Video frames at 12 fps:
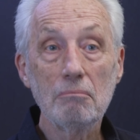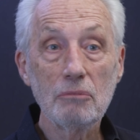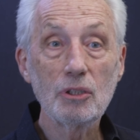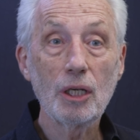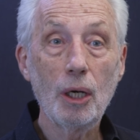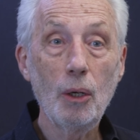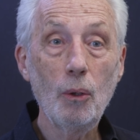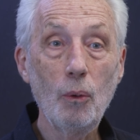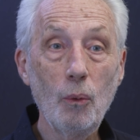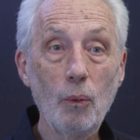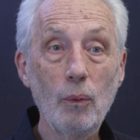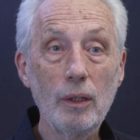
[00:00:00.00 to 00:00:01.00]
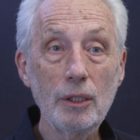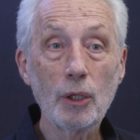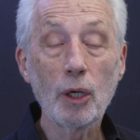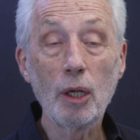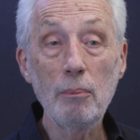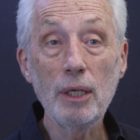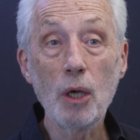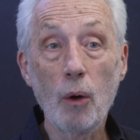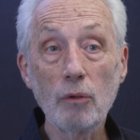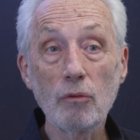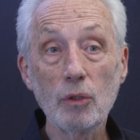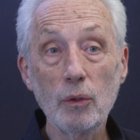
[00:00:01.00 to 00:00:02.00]
So you're going to be
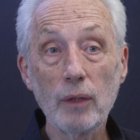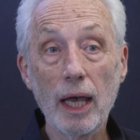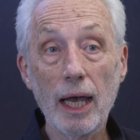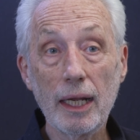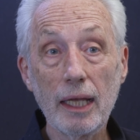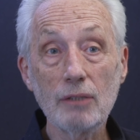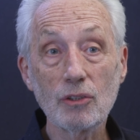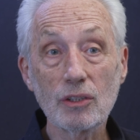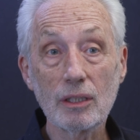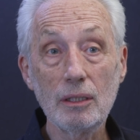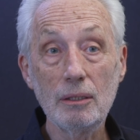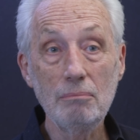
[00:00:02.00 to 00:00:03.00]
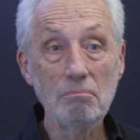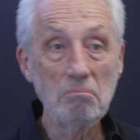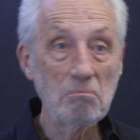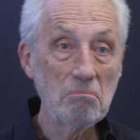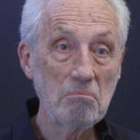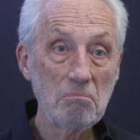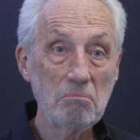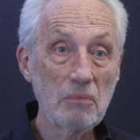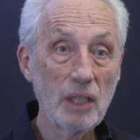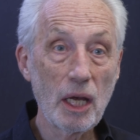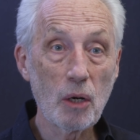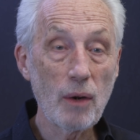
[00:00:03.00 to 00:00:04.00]
going through that as the
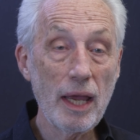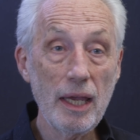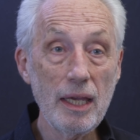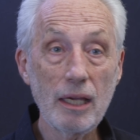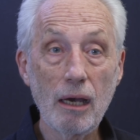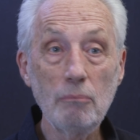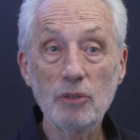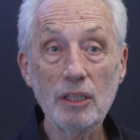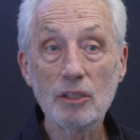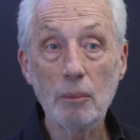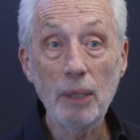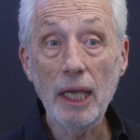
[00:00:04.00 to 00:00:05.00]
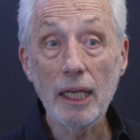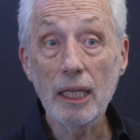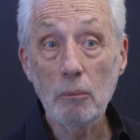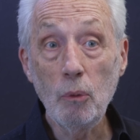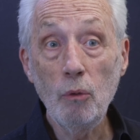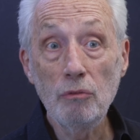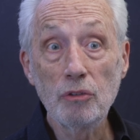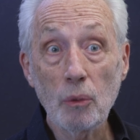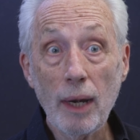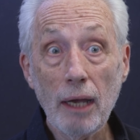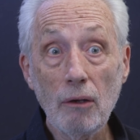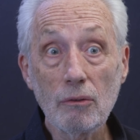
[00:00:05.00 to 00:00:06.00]
letter A comes into being. It moves
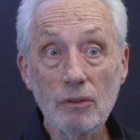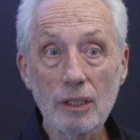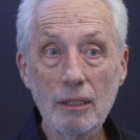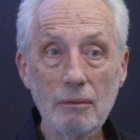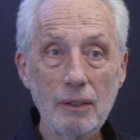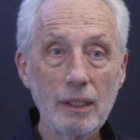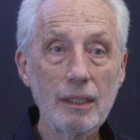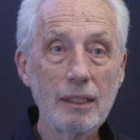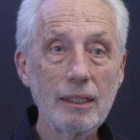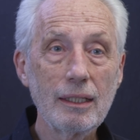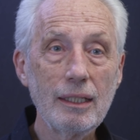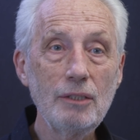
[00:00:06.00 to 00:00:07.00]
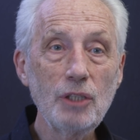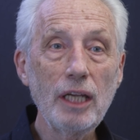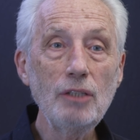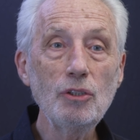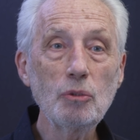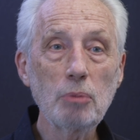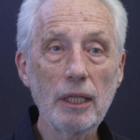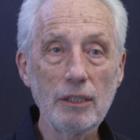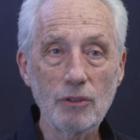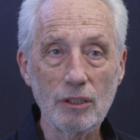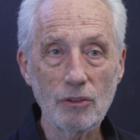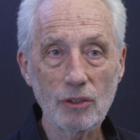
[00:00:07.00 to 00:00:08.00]
around. It changes
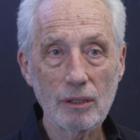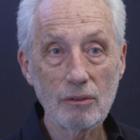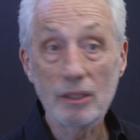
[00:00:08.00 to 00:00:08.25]
places.